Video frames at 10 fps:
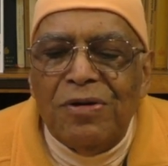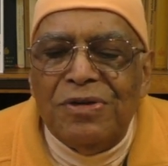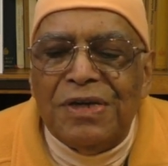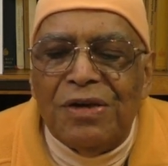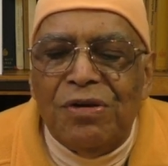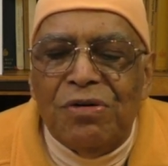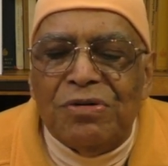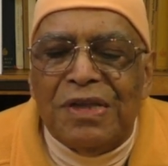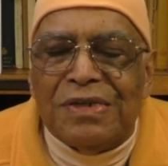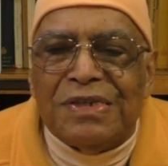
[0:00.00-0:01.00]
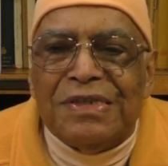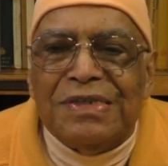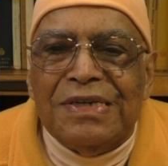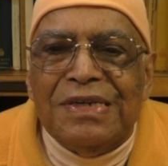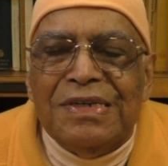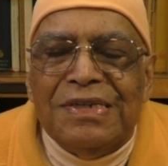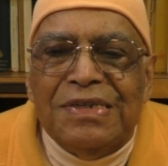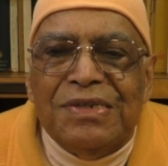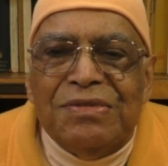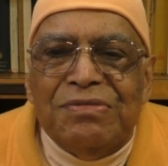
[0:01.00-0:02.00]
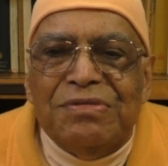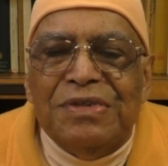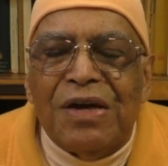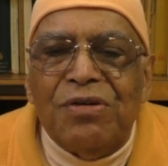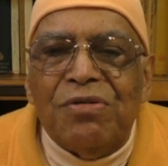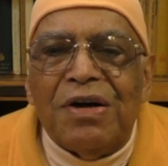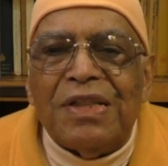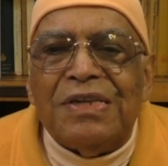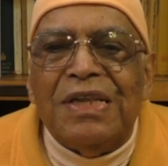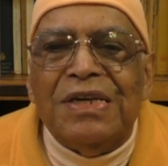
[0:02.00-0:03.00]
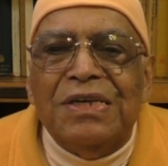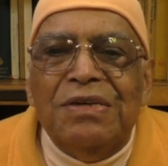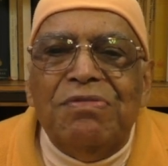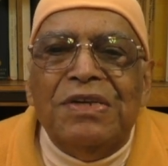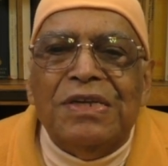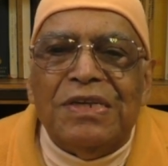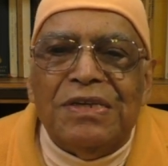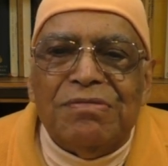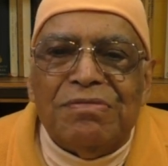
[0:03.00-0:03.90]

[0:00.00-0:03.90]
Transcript: We shall know that we are no other than divinity.